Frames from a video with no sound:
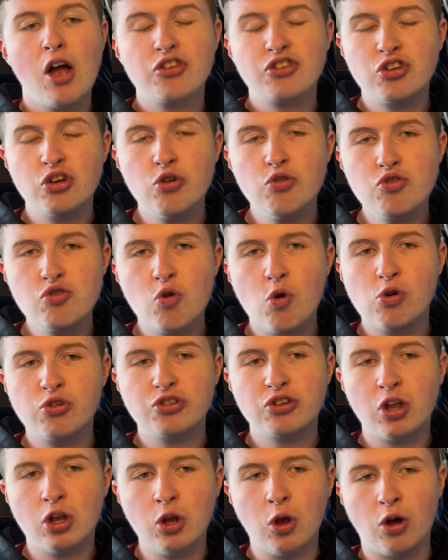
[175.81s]
2 draws
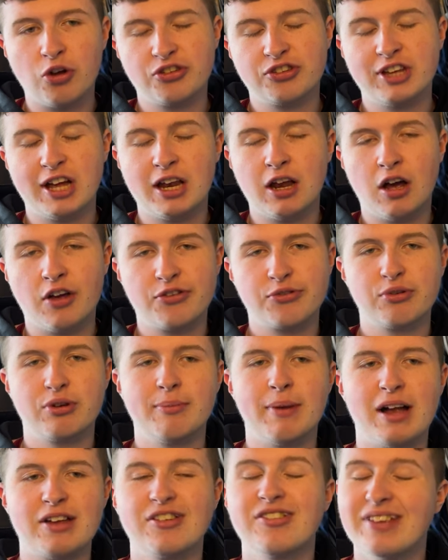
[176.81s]
and a loss in their last 3
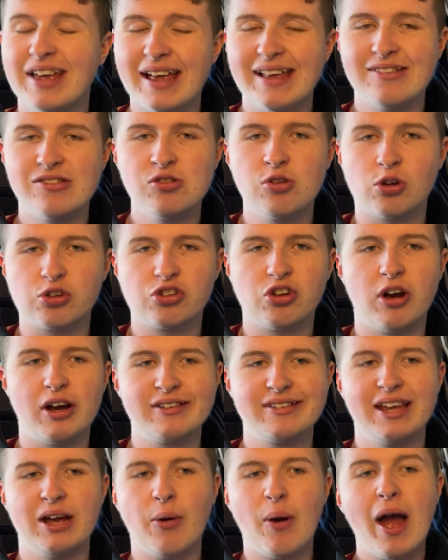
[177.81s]
matches is not
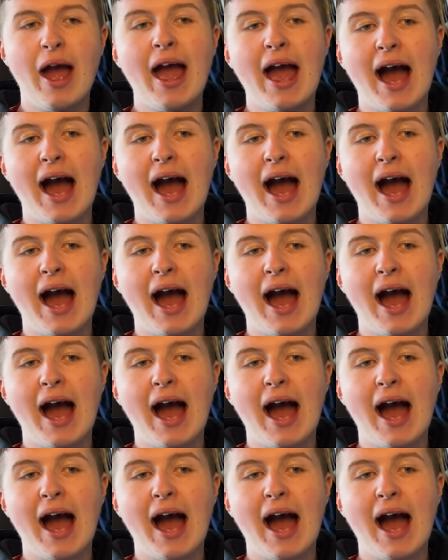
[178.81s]
ideal,